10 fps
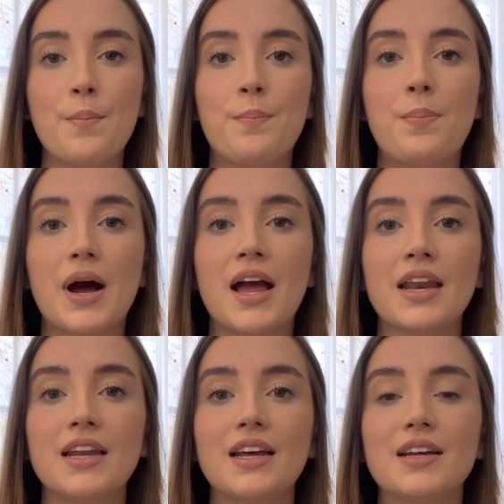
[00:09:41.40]

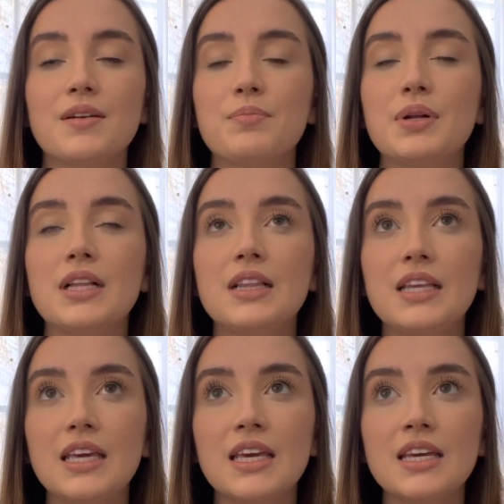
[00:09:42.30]
But
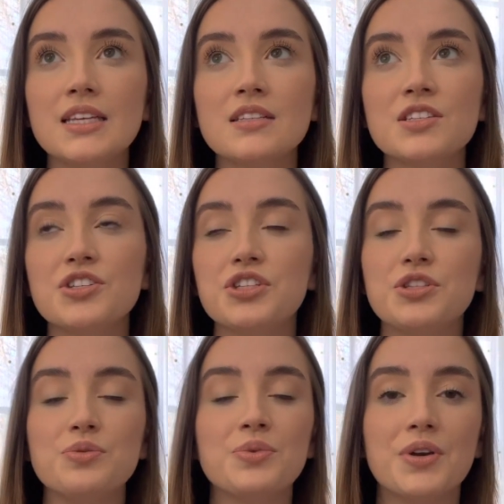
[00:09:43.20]
please
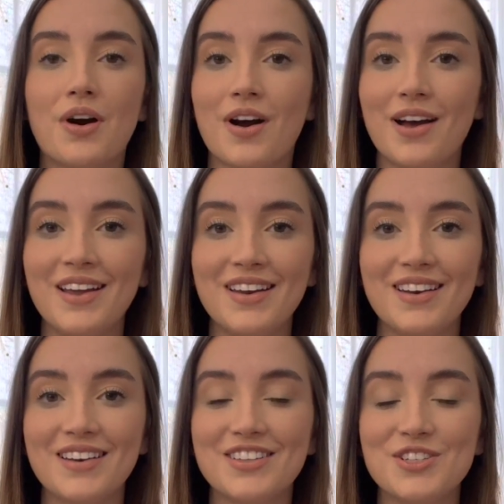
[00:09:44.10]
do
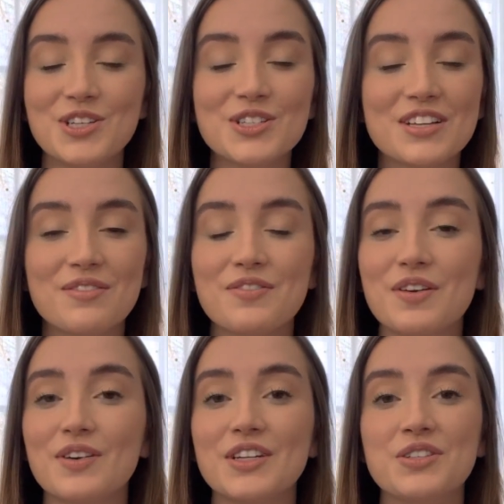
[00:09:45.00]
yourself a
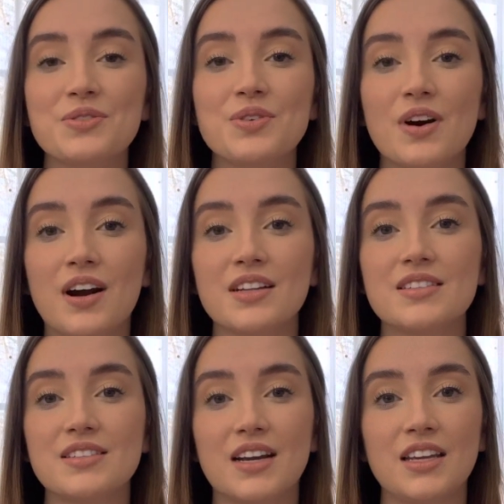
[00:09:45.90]
favor and do not
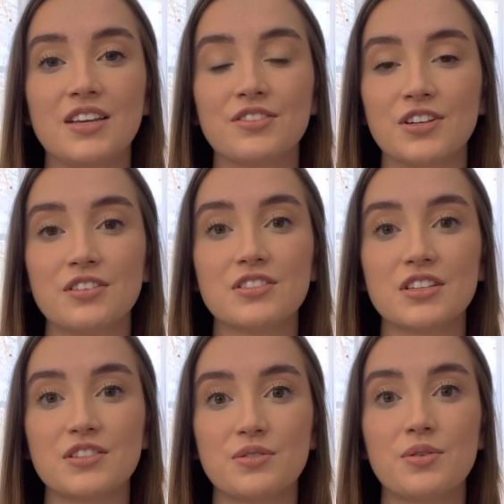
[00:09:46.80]
study your
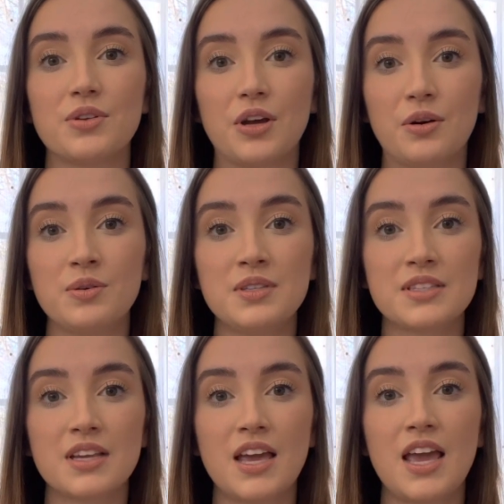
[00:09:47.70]
nursing school
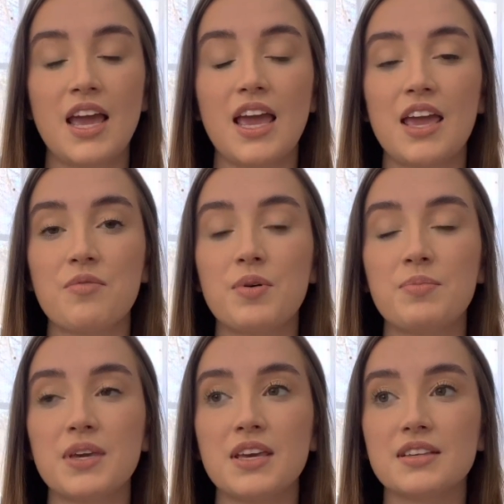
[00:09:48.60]
notes. It will
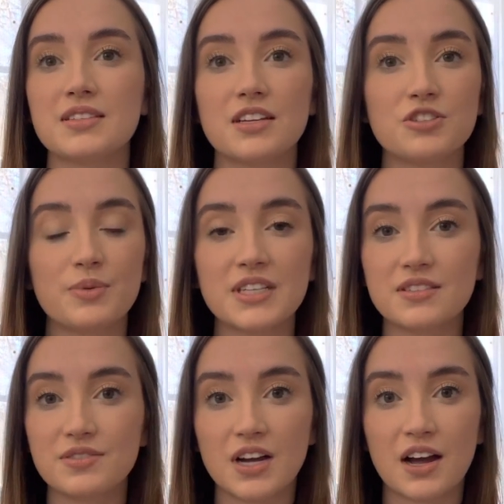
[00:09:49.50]
be such a waste
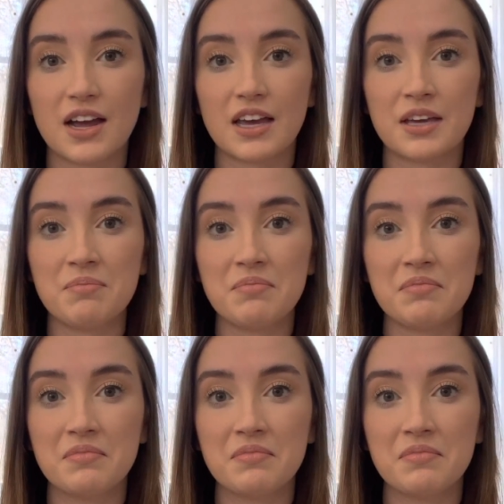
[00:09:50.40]
of time.